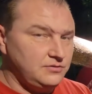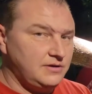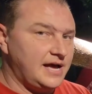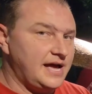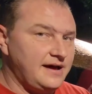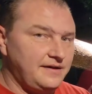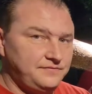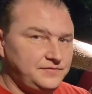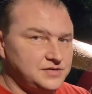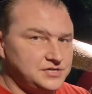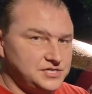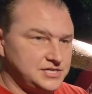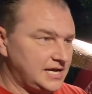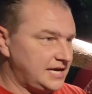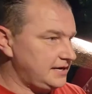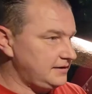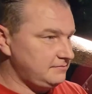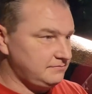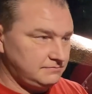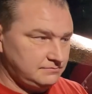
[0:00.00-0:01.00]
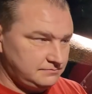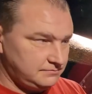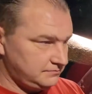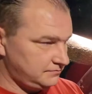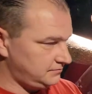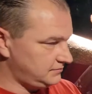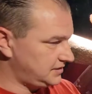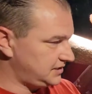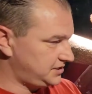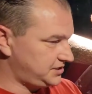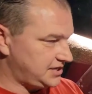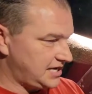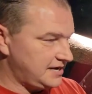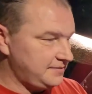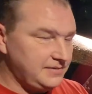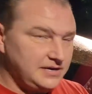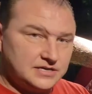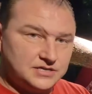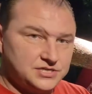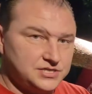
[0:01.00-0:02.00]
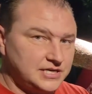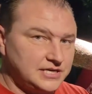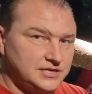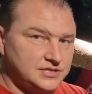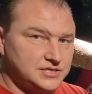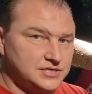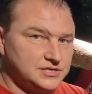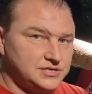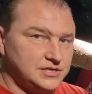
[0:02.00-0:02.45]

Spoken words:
have the same instincts